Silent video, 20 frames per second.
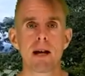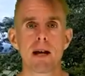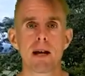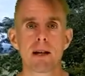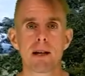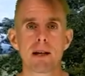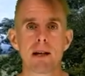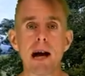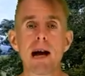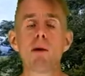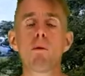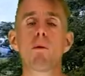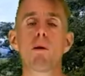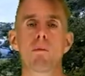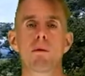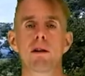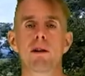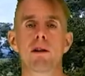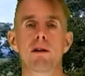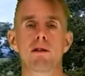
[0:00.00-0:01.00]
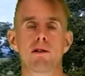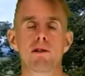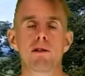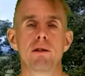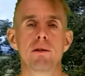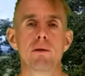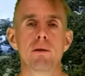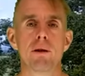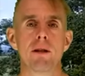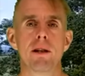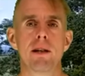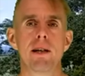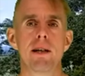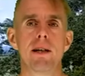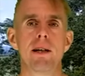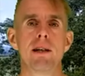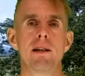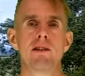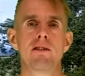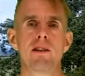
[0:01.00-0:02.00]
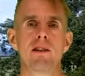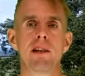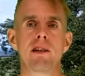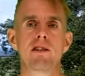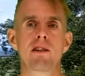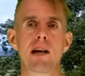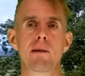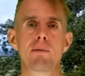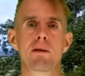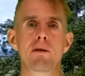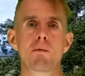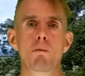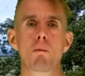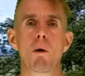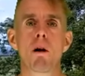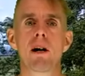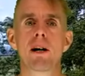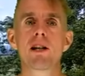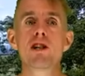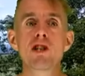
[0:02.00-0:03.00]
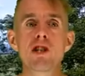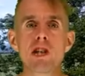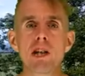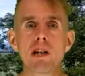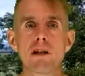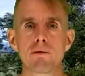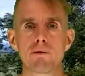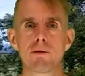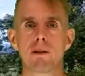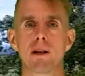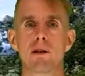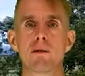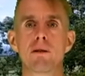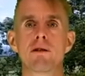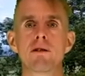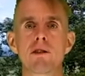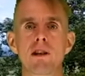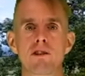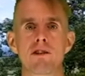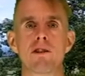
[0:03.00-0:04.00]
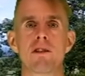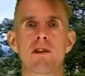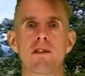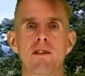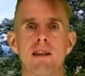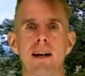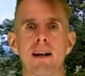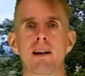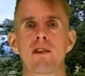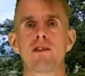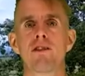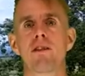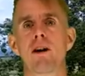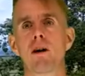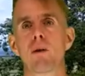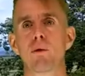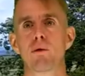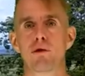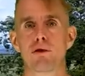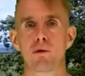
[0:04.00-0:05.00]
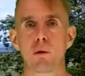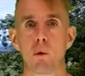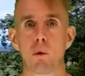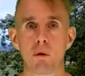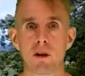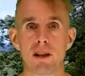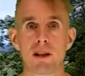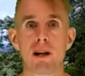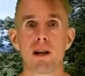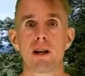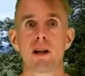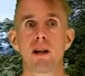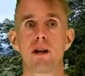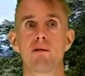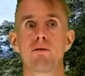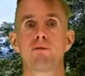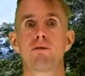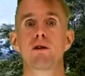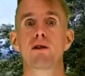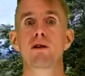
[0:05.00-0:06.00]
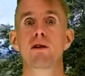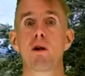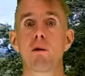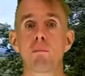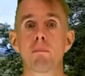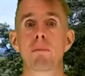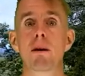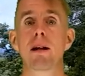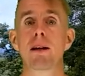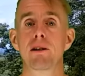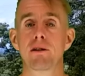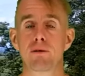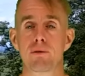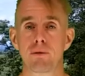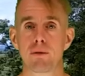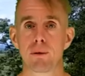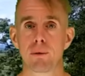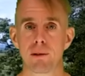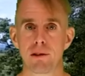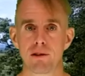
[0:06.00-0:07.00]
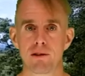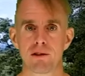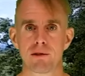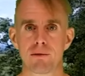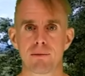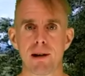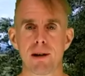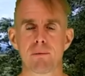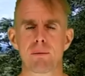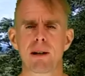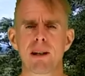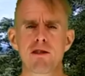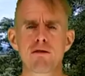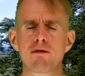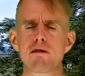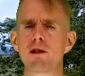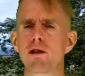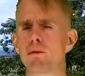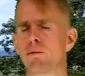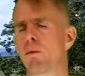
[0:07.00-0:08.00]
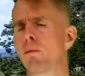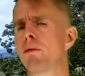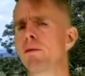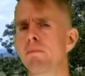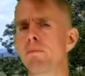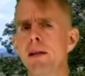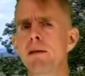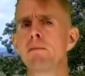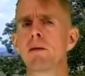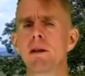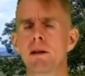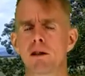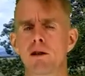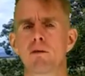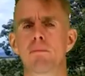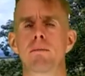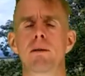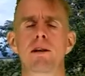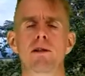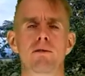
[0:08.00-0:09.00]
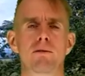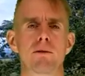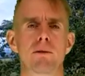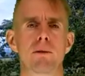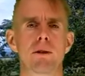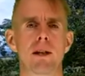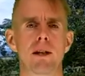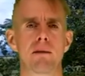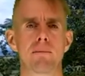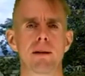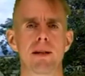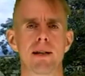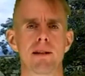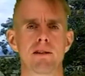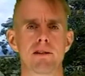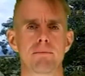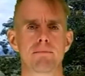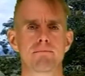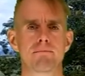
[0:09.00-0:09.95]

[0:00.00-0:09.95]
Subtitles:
Now what we're going to do is examine why shear flow doesn't tell us the whole story for complex fluids, and we'll introduce what we mean by a complex fluid in a minute.